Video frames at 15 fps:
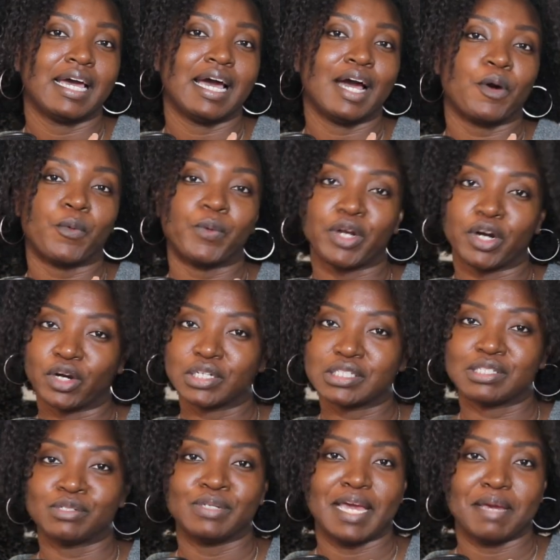we are going
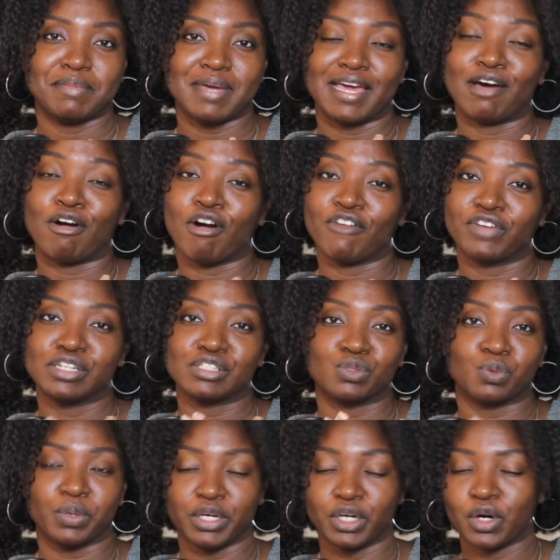to name that off as
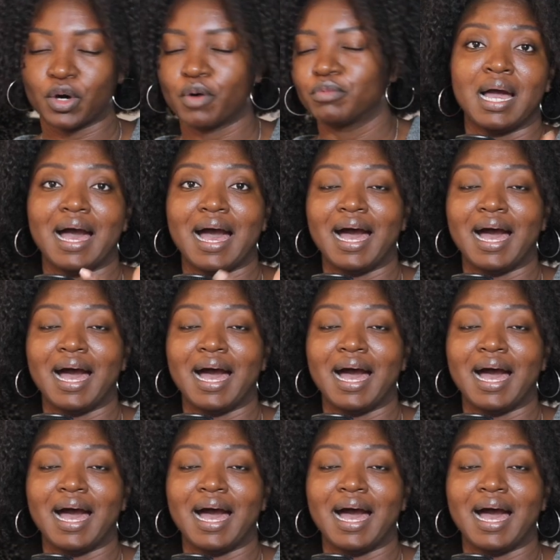well.